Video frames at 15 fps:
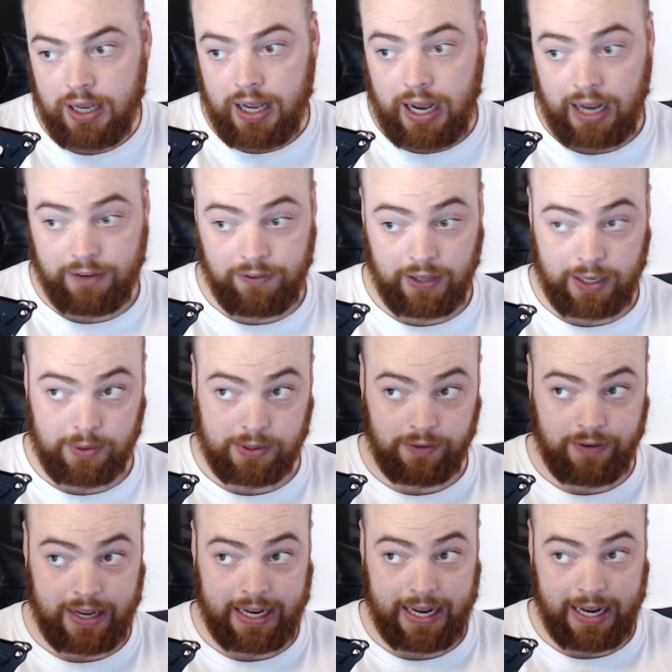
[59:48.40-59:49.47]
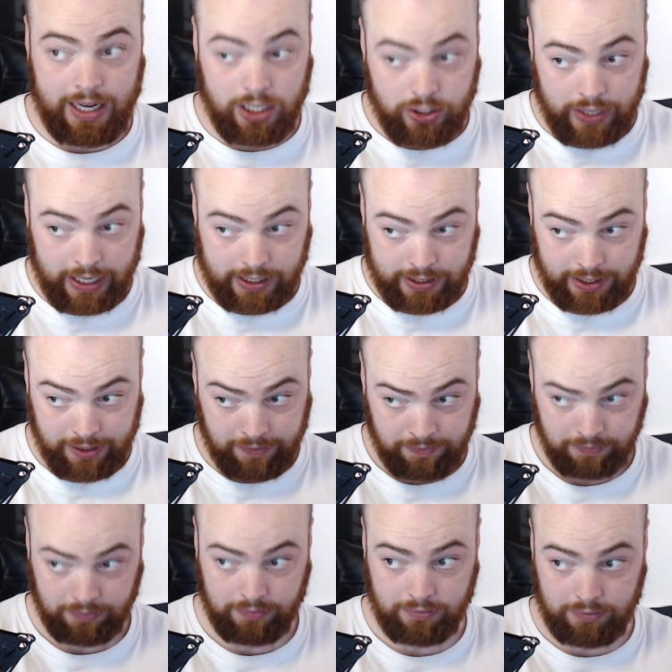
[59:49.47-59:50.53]
I feel like it was a very interesting
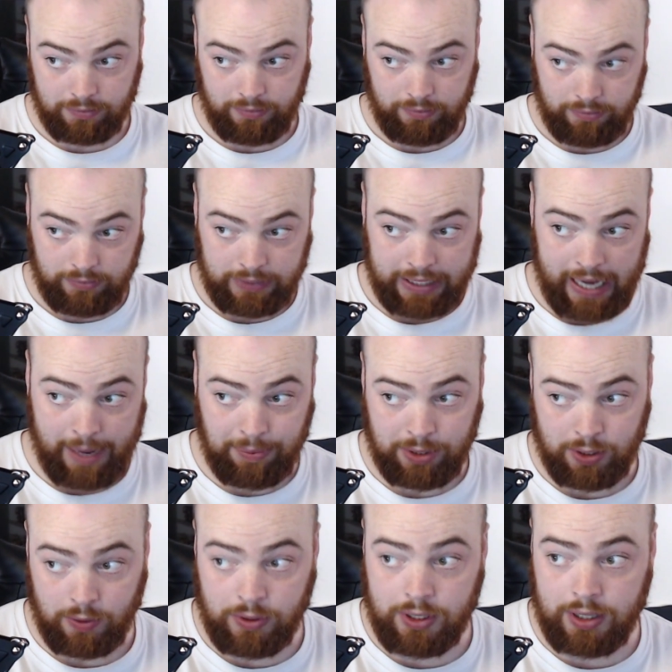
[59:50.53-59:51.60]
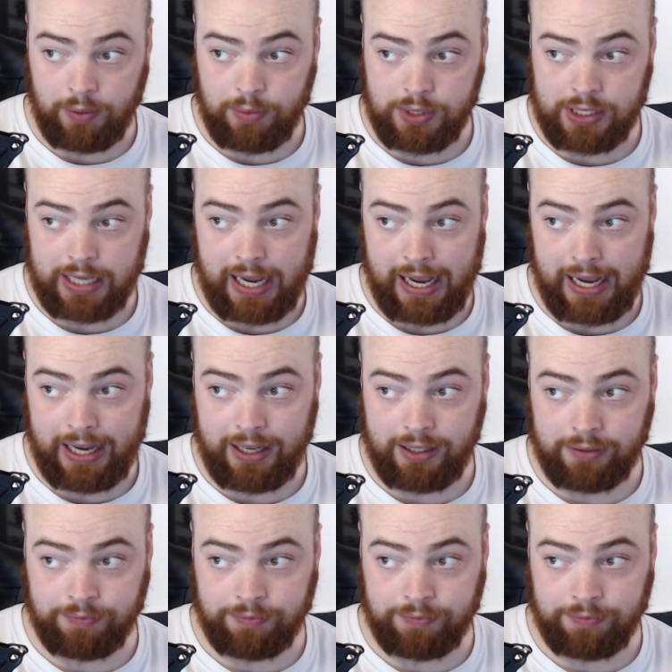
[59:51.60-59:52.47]
episode. It was I